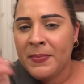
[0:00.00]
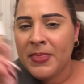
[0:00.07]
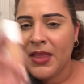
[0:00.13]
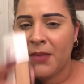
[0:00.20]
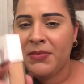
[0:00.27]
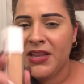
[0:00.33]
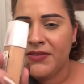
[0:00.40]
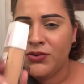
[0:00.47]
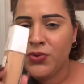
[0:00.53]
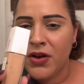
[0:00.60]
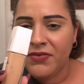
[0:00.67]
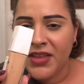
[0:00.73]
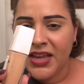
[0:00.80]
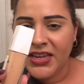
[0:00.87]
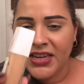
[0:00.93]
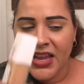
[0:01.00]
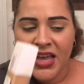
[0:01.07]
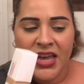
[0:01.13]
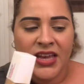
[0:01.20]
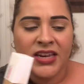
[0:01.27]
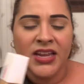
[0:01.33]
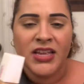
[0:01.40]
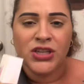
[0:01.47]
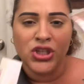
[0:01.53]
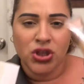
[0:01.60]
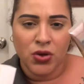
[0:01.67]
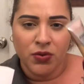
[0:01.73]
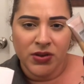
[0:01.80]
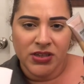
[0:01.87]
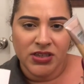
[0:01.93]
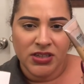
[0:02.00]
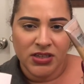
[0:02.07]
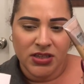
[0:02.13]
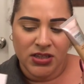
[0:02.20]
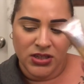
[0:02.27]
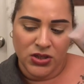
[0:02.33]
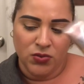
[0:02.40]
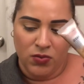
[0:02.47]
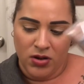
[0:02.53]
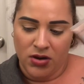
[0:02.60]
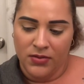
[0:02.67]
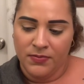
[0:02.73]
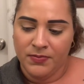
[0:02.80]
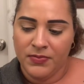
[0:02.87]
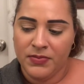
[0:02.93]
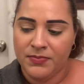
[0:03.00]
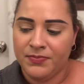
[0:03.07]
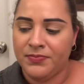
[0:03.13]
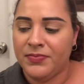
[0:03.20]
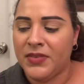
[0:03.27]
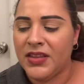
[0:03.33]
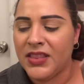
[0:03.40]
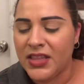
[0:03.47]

I believe, $12.99. So is this one.